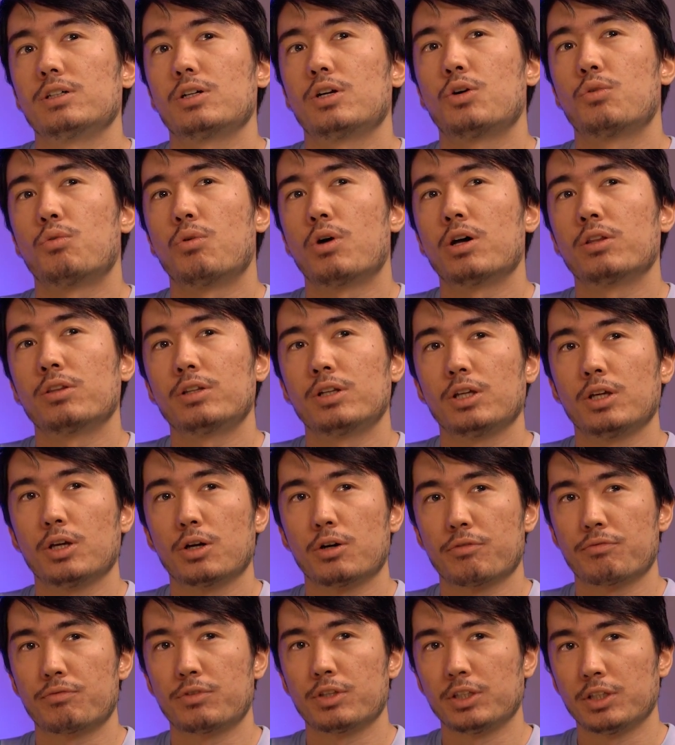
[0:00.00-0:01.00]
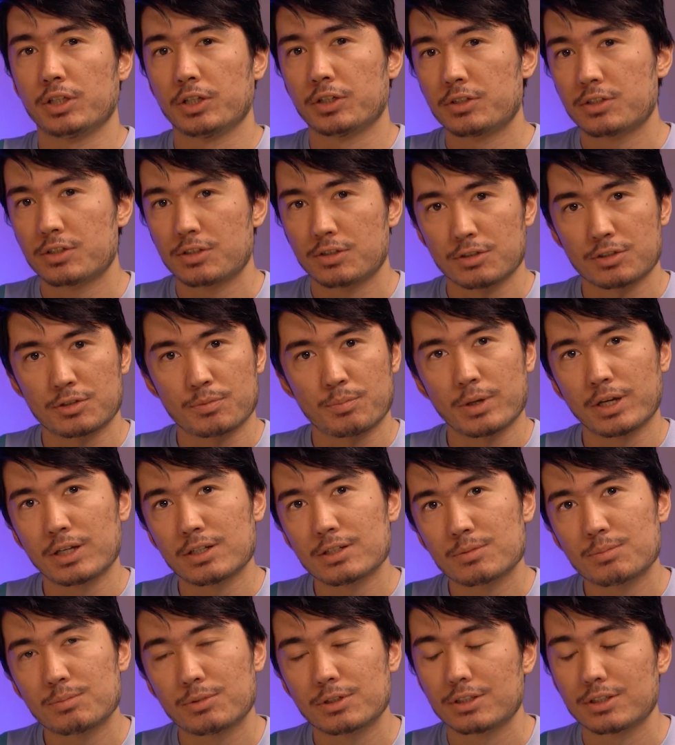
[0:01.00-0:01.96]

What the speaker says: quality of the years you spend,